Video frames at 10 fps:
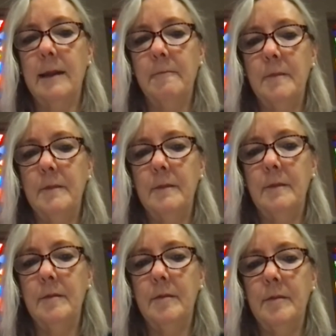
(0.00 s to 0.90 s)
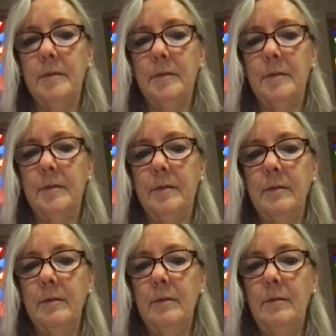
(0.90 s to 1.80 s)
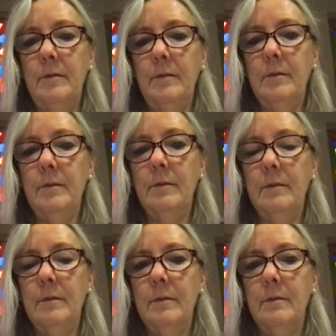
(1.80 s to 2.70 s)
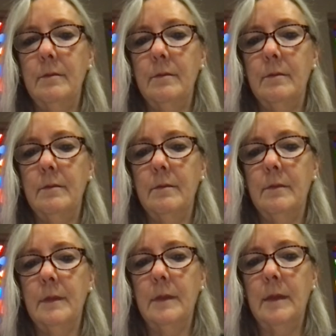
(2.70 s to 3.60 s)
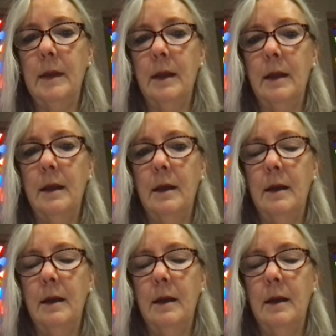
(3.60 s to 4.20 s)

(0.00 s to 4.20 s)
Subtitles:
(silence)